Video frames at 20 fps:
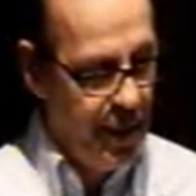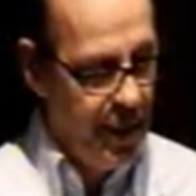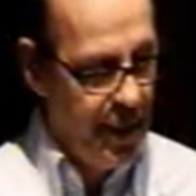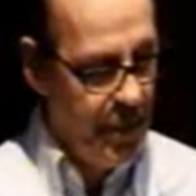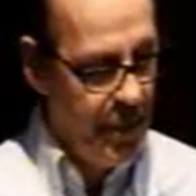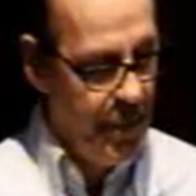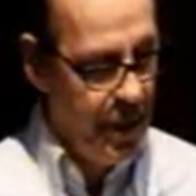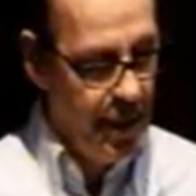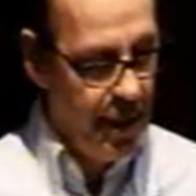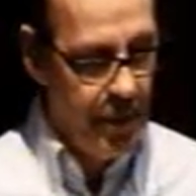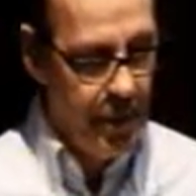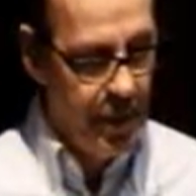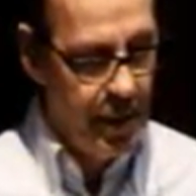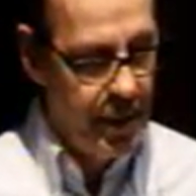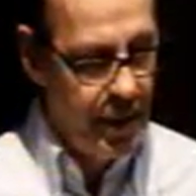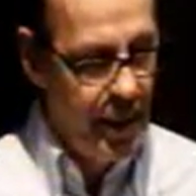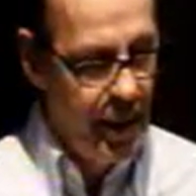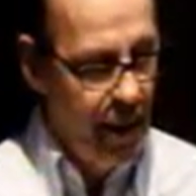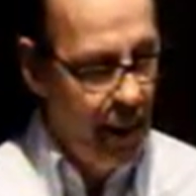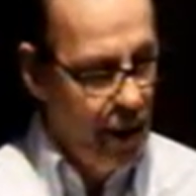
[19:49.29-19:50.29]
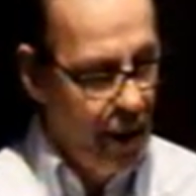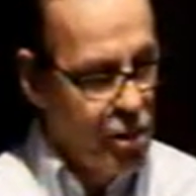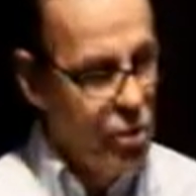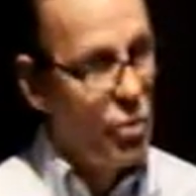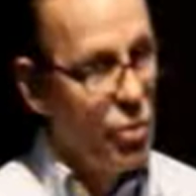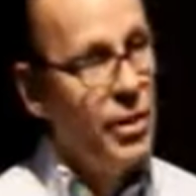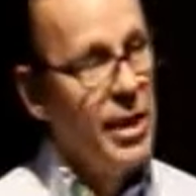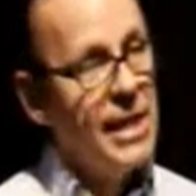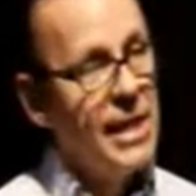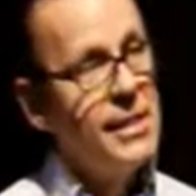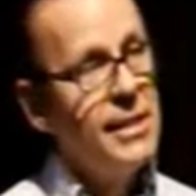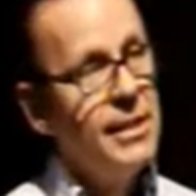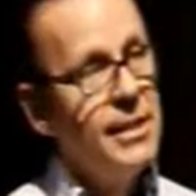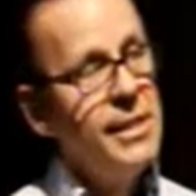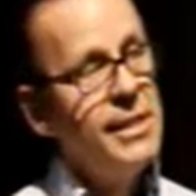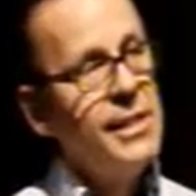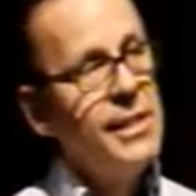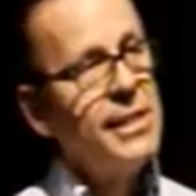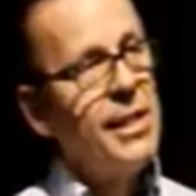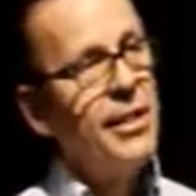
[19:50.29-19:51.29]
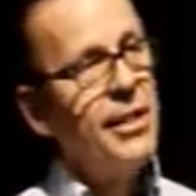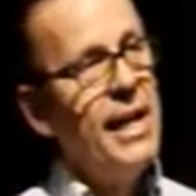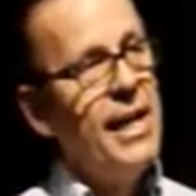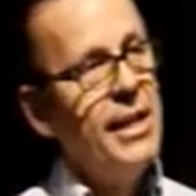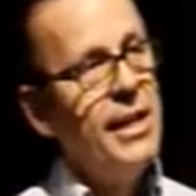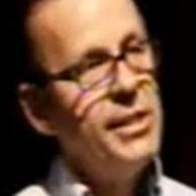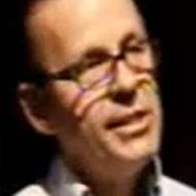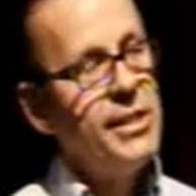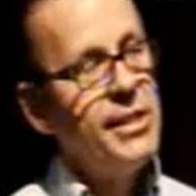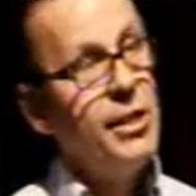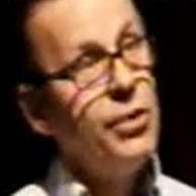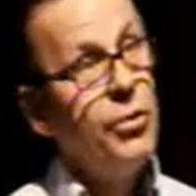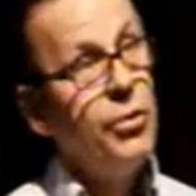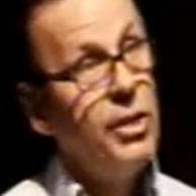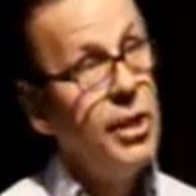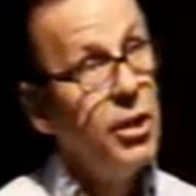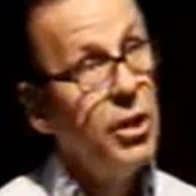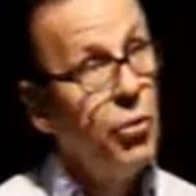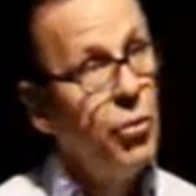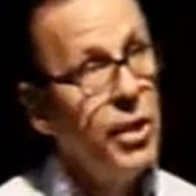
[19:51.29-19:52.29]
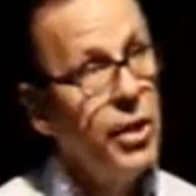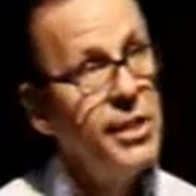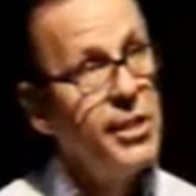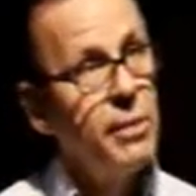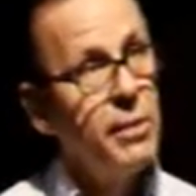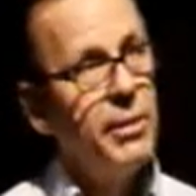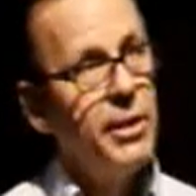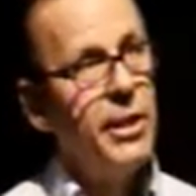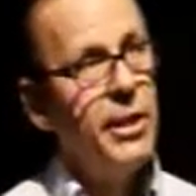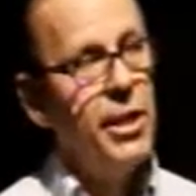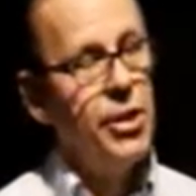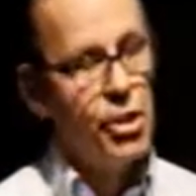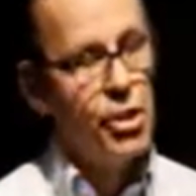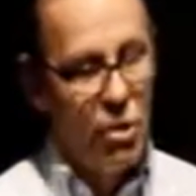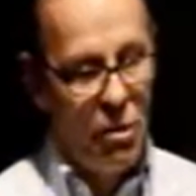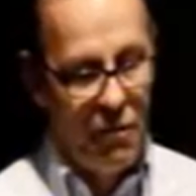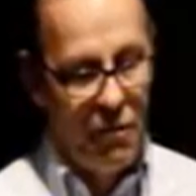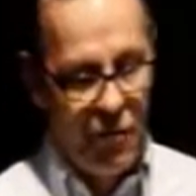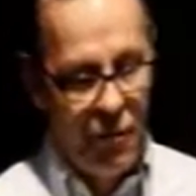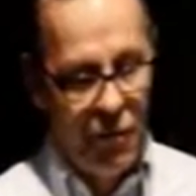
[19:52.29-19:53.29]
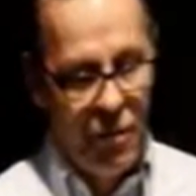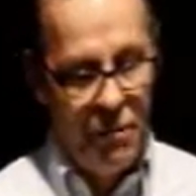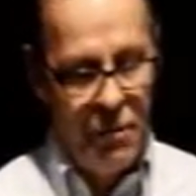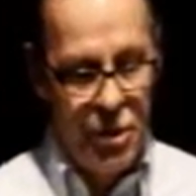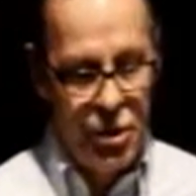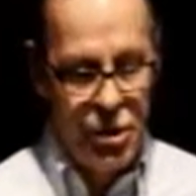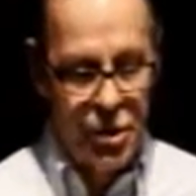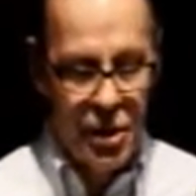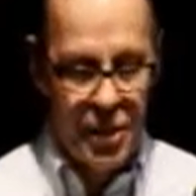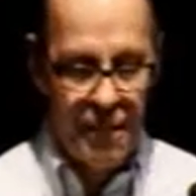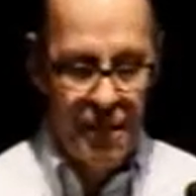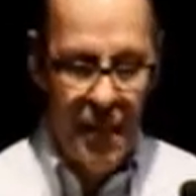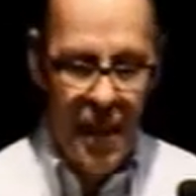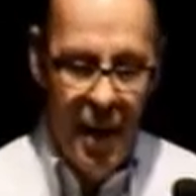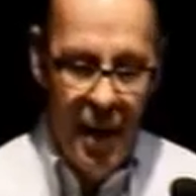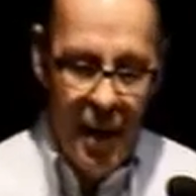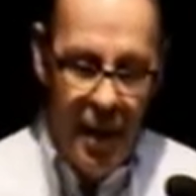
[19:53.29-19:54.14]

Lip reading: N amendment. So this is a tendency to decrease the potential for emission.